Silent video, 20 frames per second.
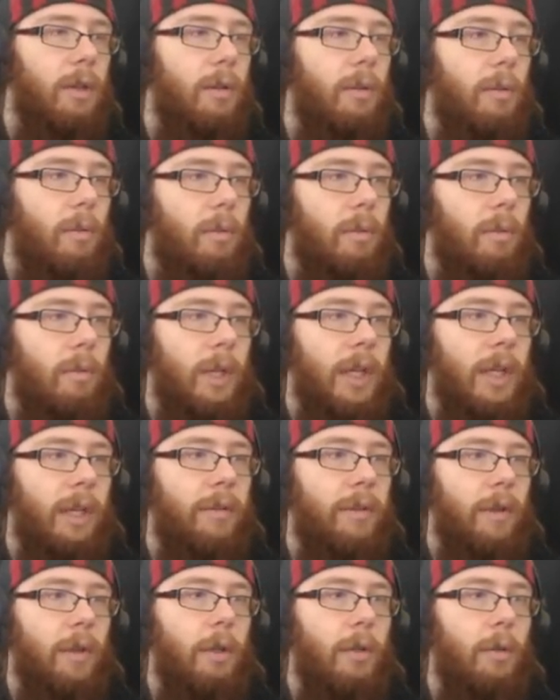
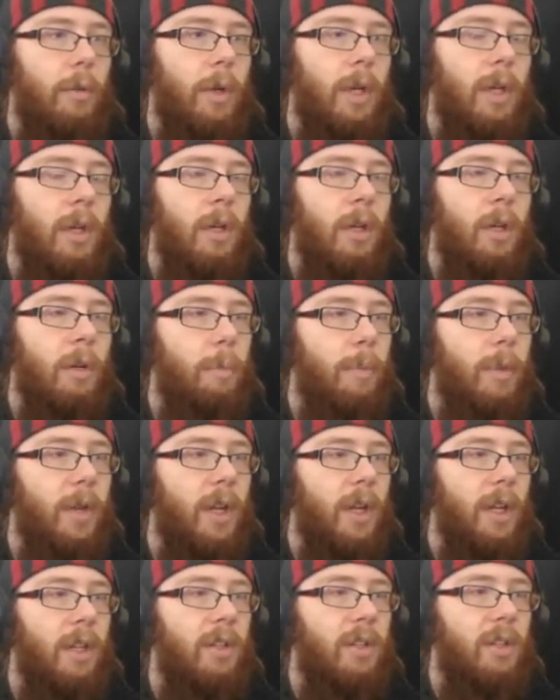whatnot,
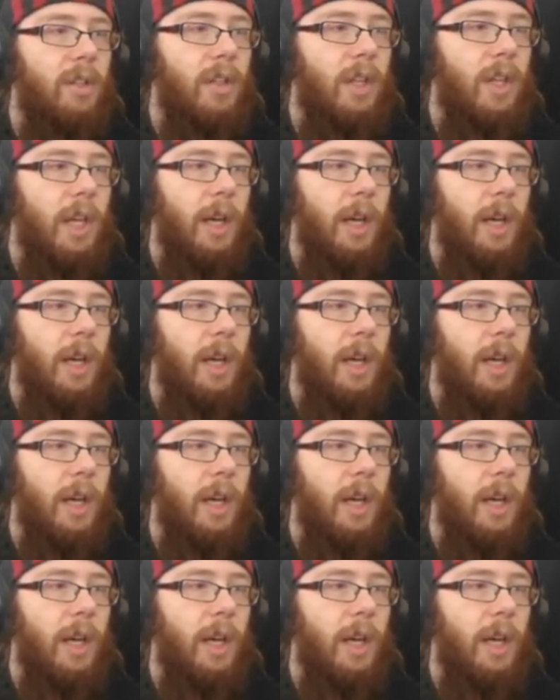but yeah.